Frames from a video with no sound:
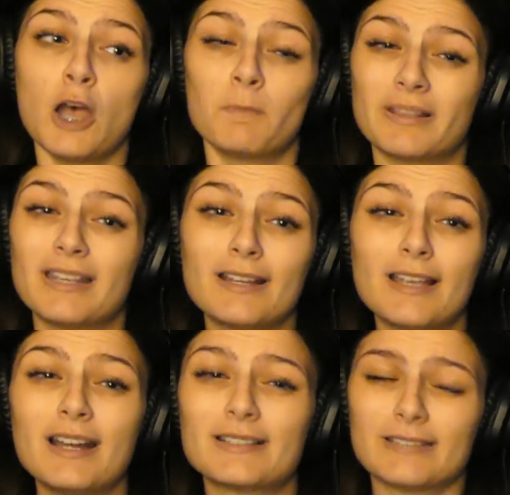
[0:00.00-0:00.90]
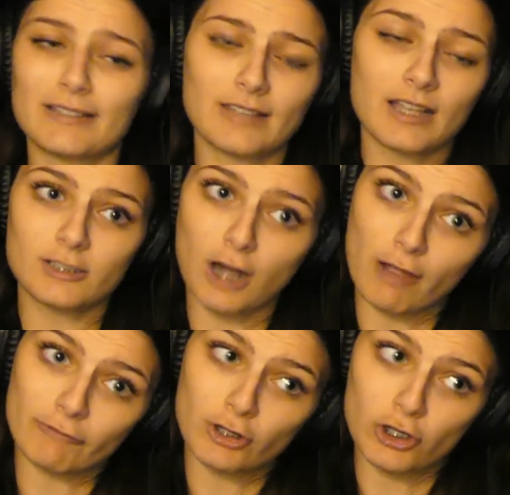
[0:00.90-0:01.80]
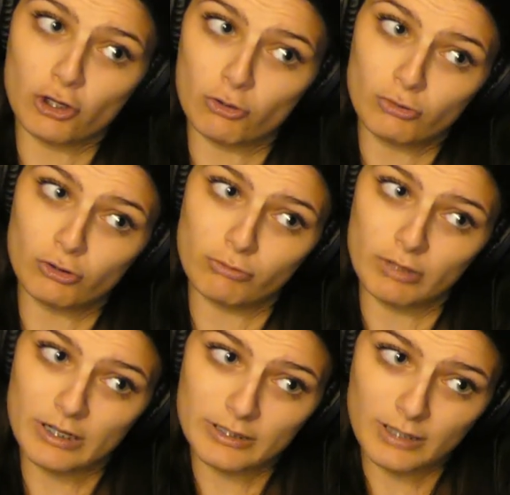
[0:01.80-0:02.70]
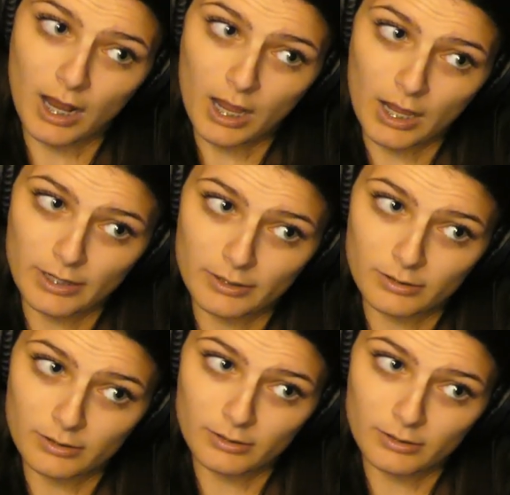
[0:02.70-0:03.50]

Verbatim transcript: But then again, it's like that's not for you to decide.